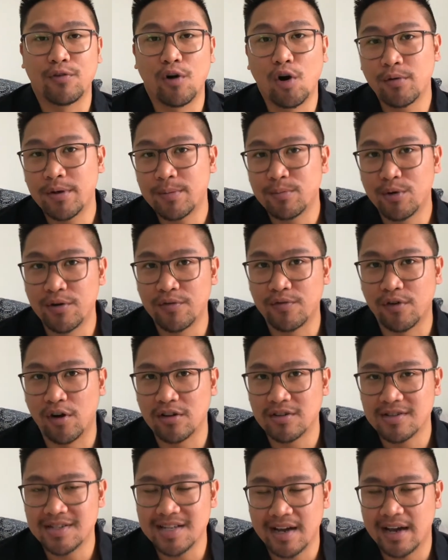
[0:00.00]
we move
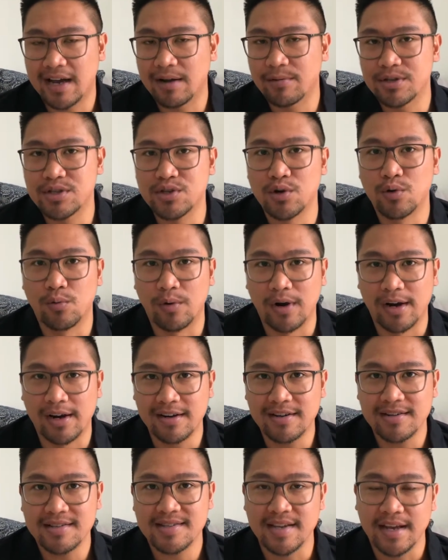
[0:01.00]
on to how it all
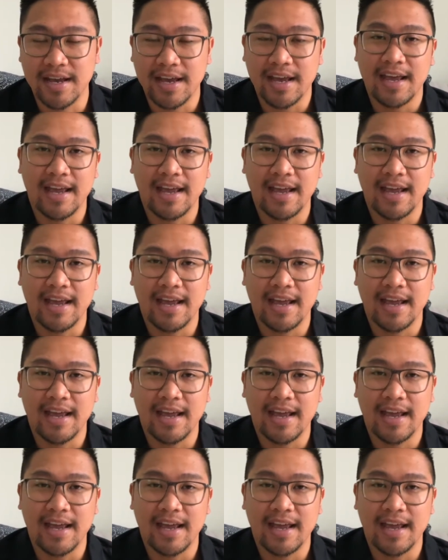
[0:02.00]
works,